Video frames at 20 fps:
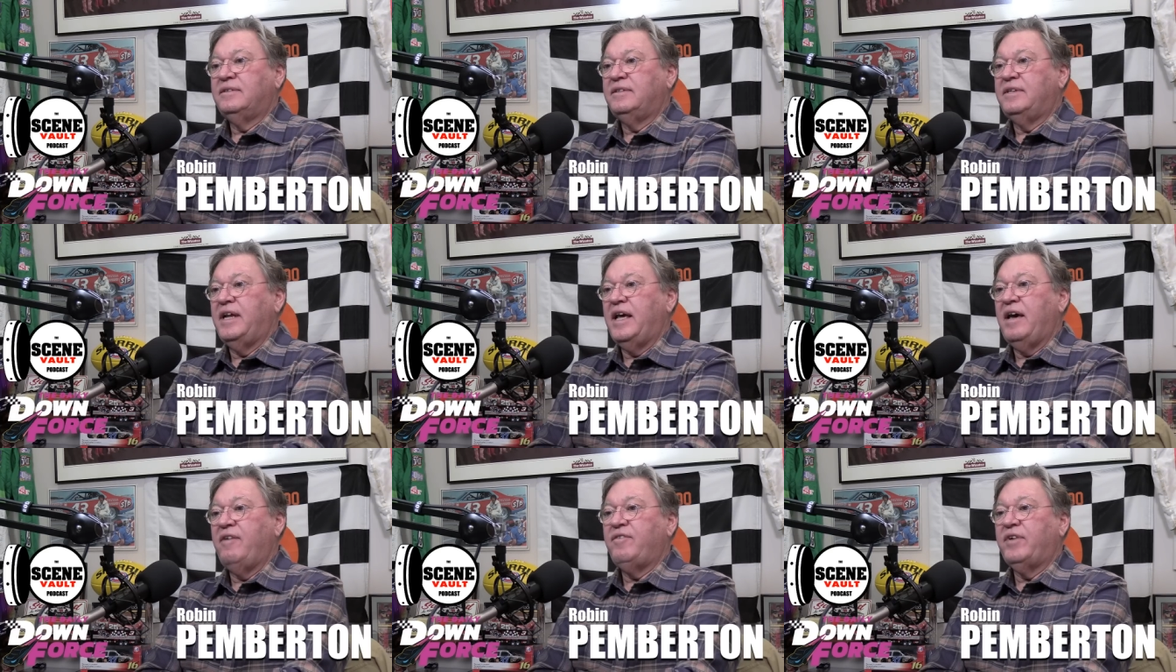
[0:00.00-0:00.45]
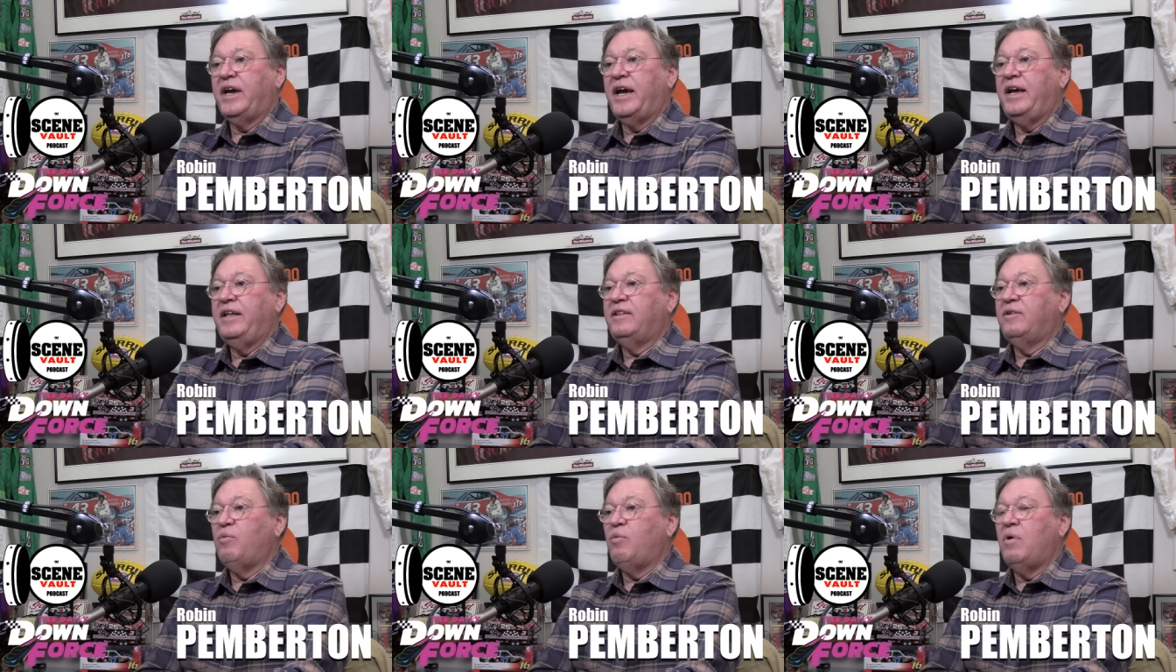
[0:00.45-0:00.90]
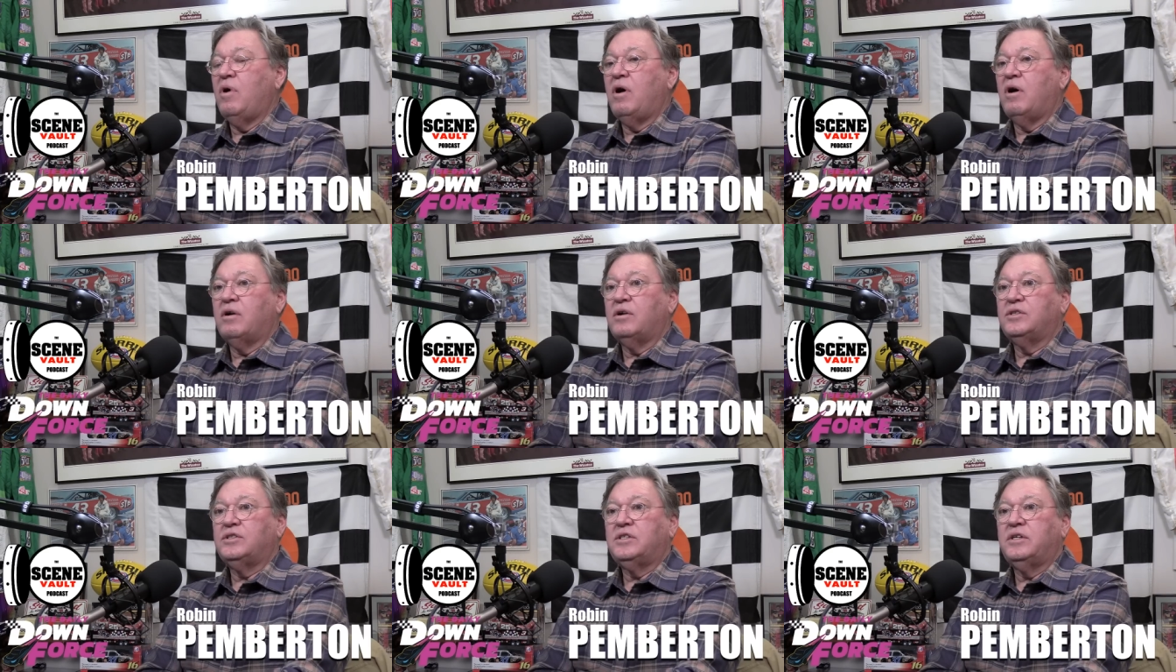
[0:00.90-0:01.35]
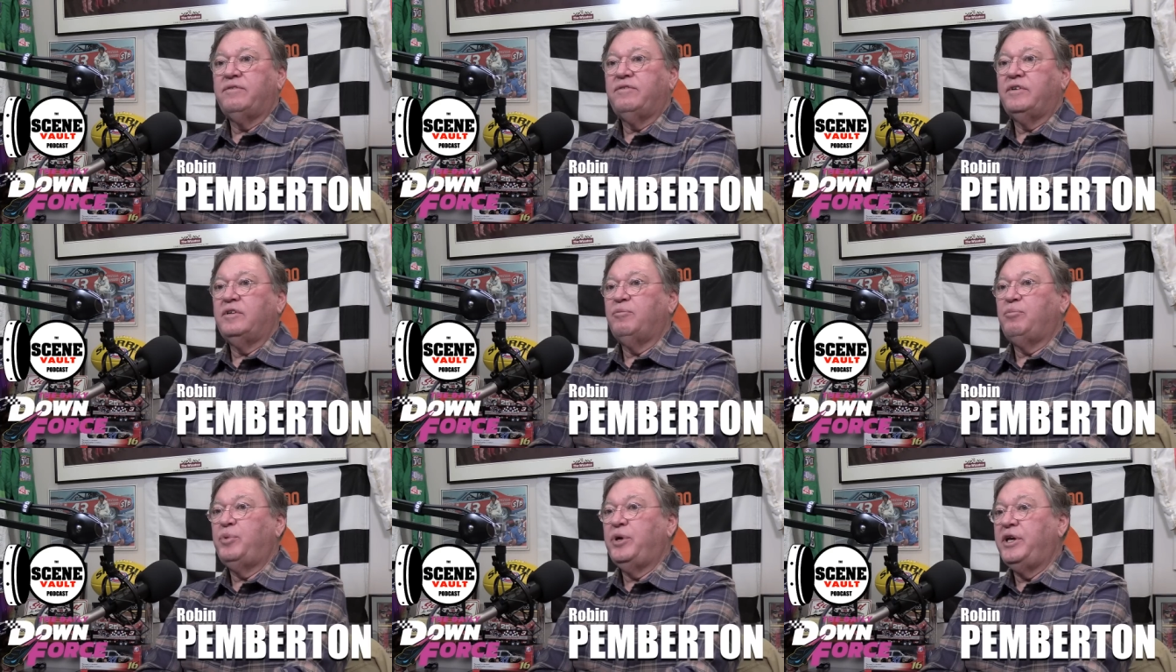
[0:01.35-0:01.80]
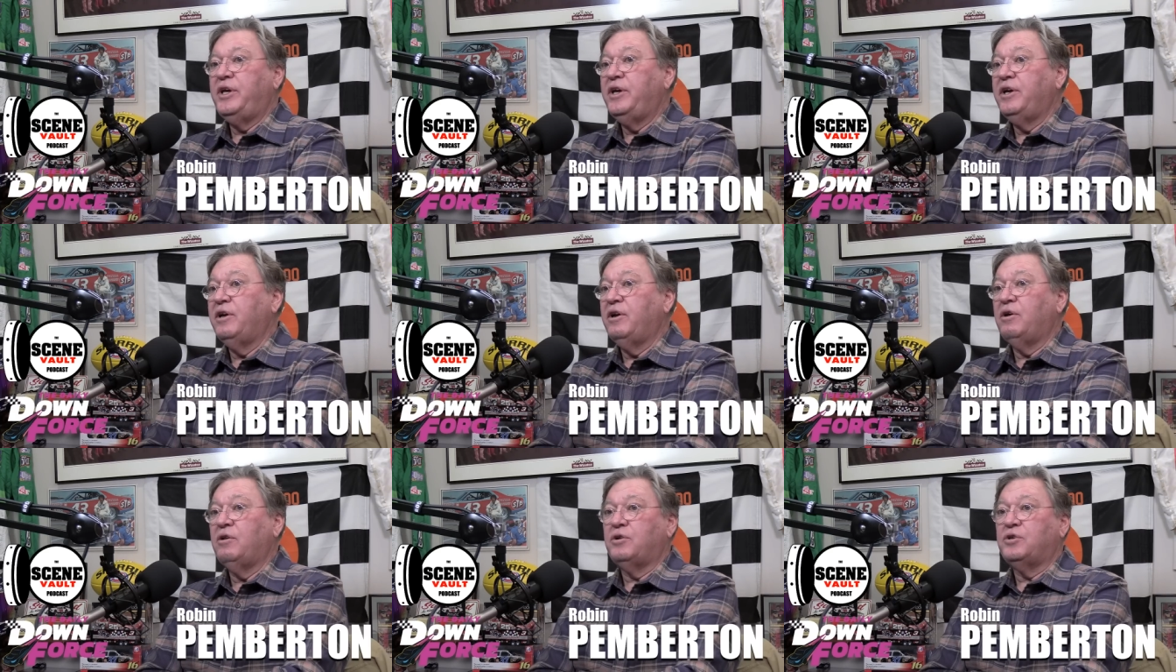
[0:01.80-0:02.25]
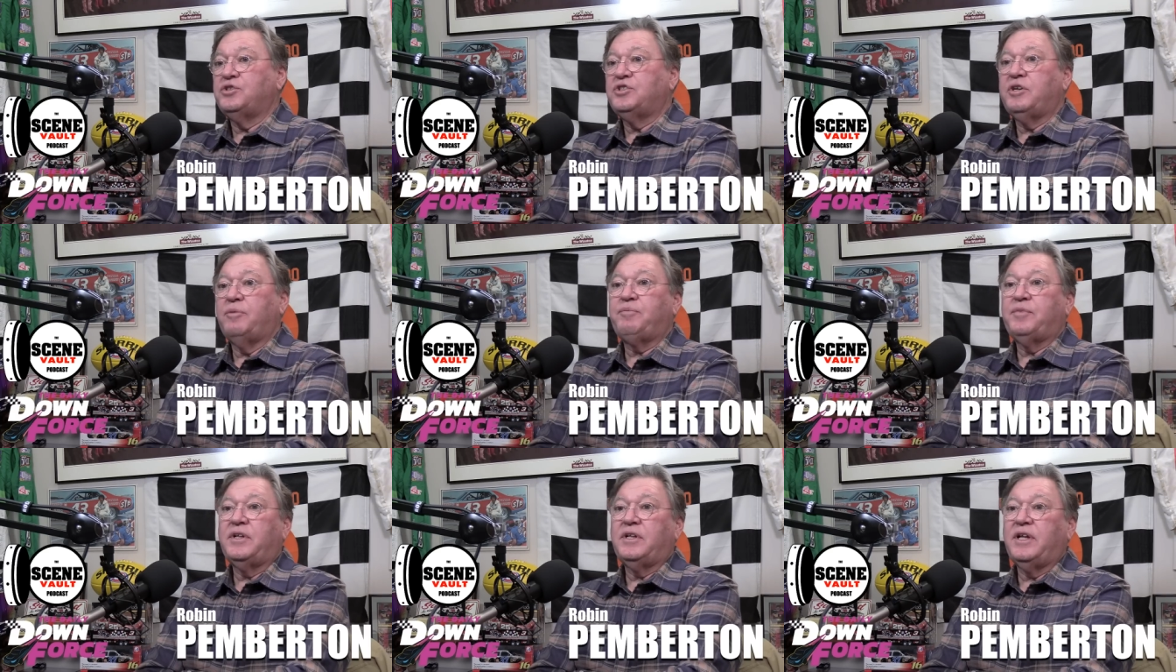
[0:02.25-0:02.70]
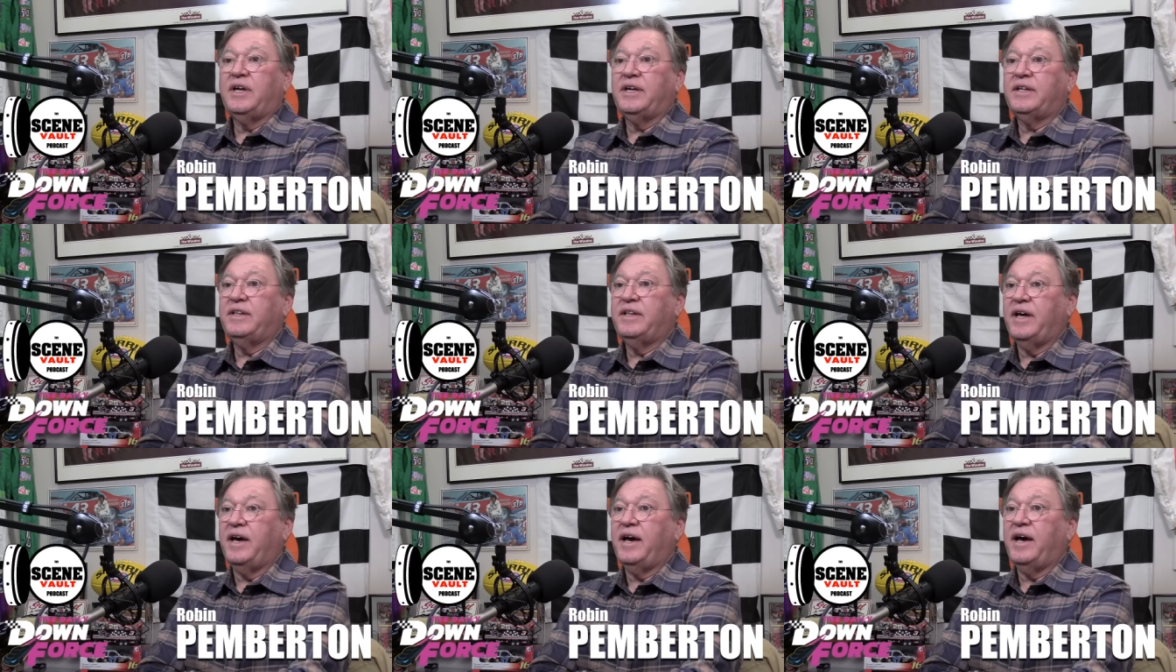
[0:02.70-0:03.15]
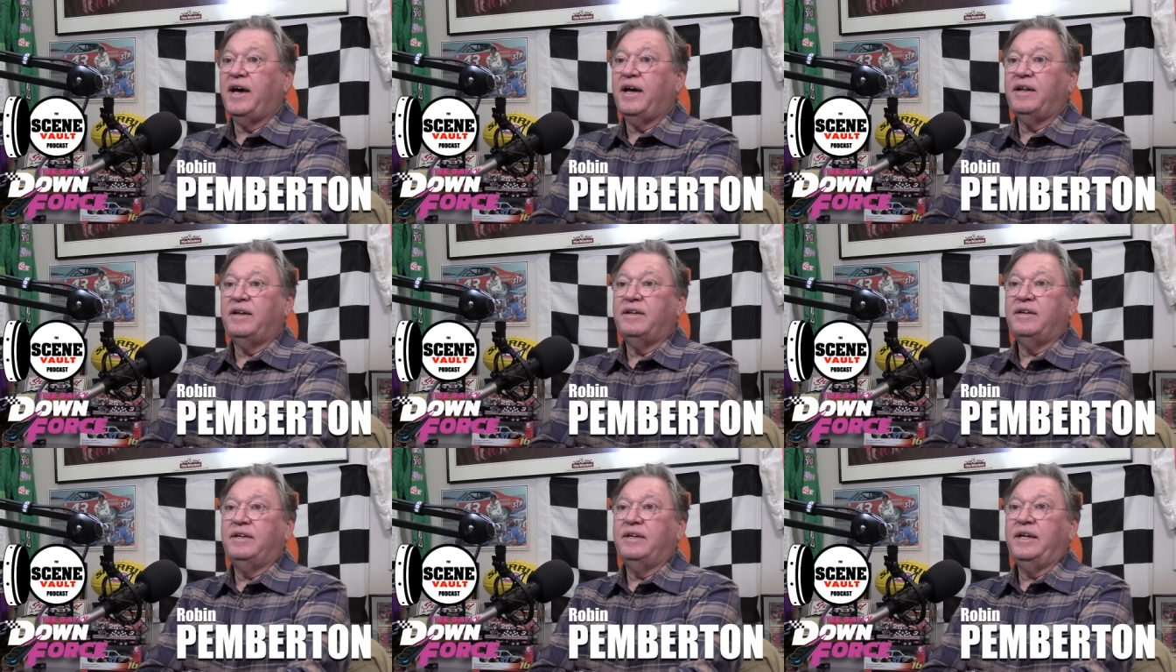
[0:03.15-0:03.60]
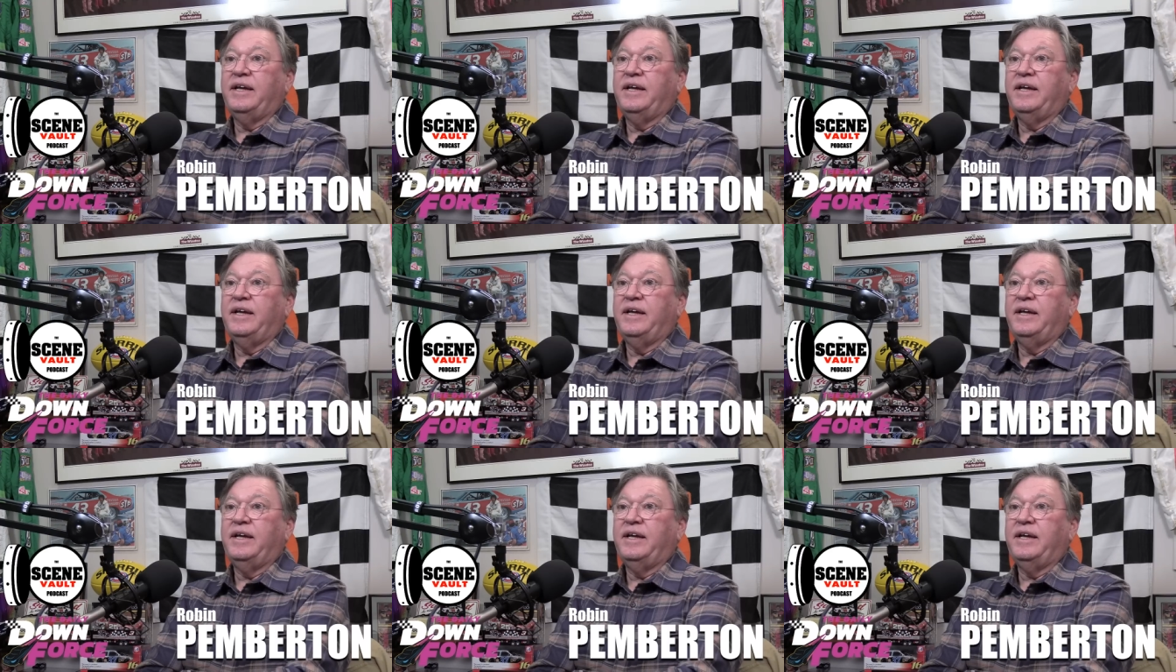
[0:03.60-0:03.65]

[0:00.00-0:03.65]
navigate the waters of an appeal or something like that,